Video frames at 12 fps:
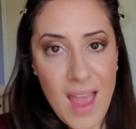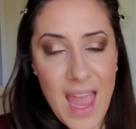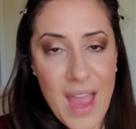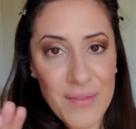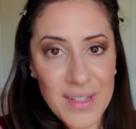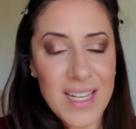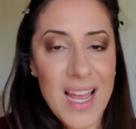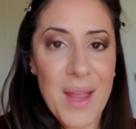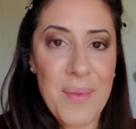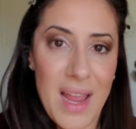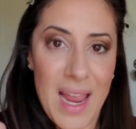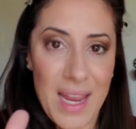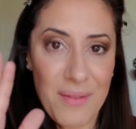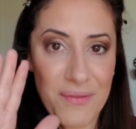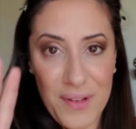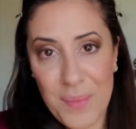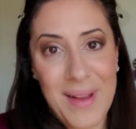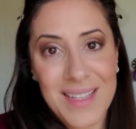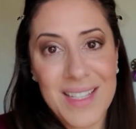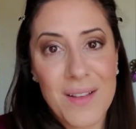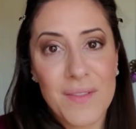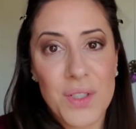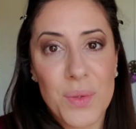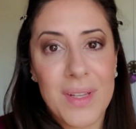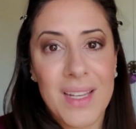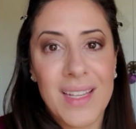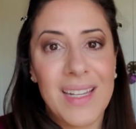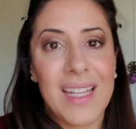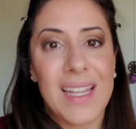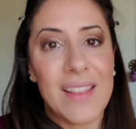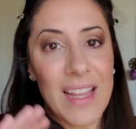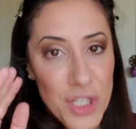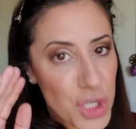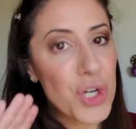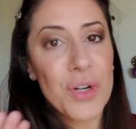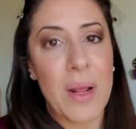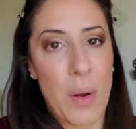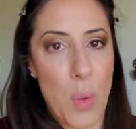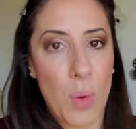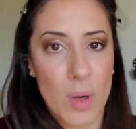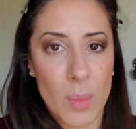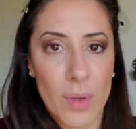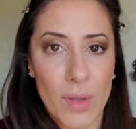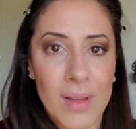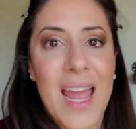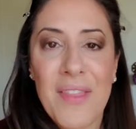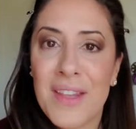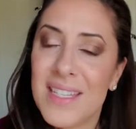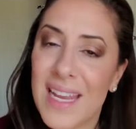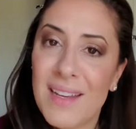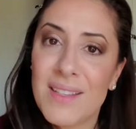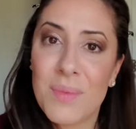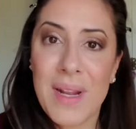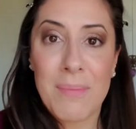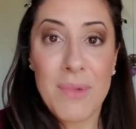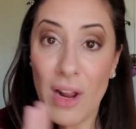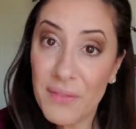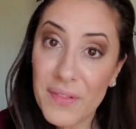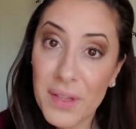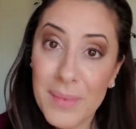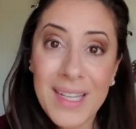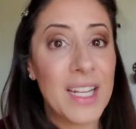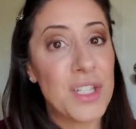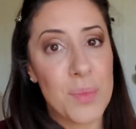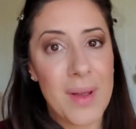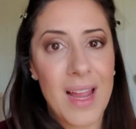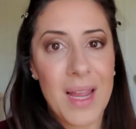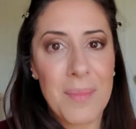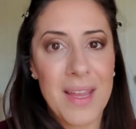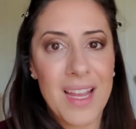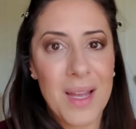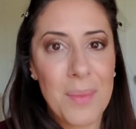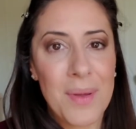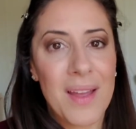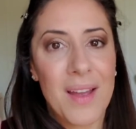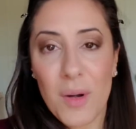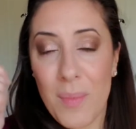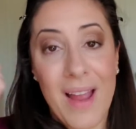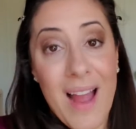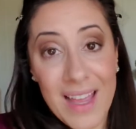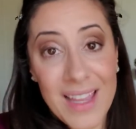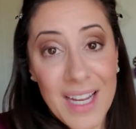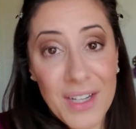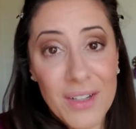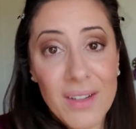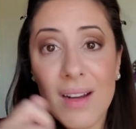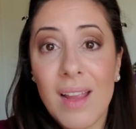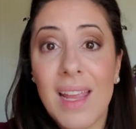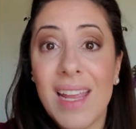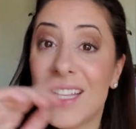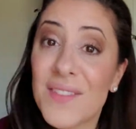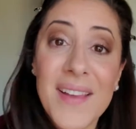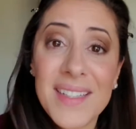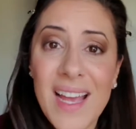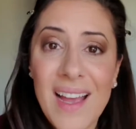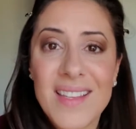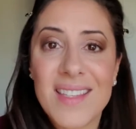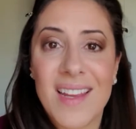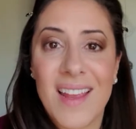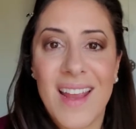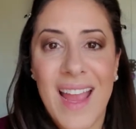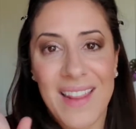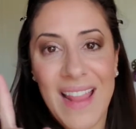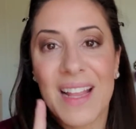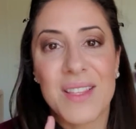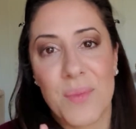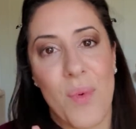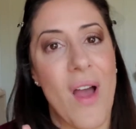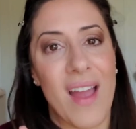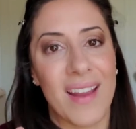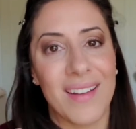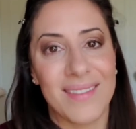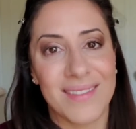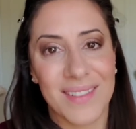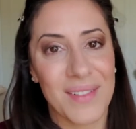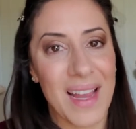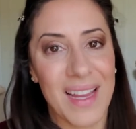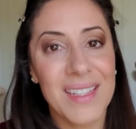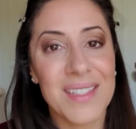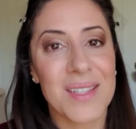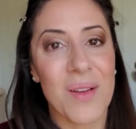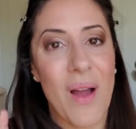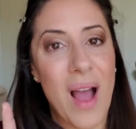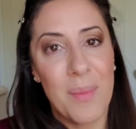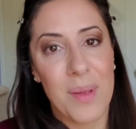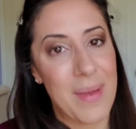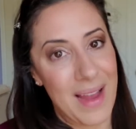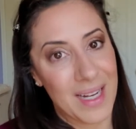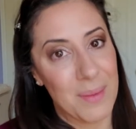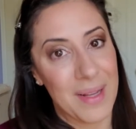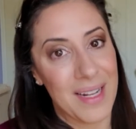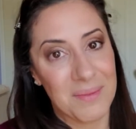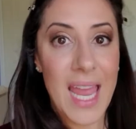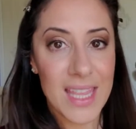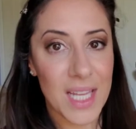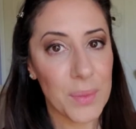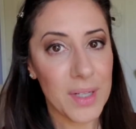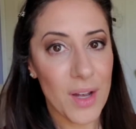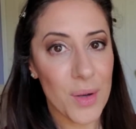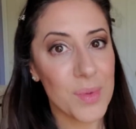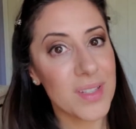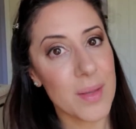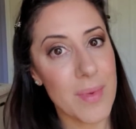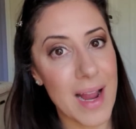every time I film myself doing it, they turn out horrible. And then days when I'm not filming and I do my eye makeup or my eyeliner, it's fantastic, and that's why. Okay, so I'll be back in a minute. And there we go with some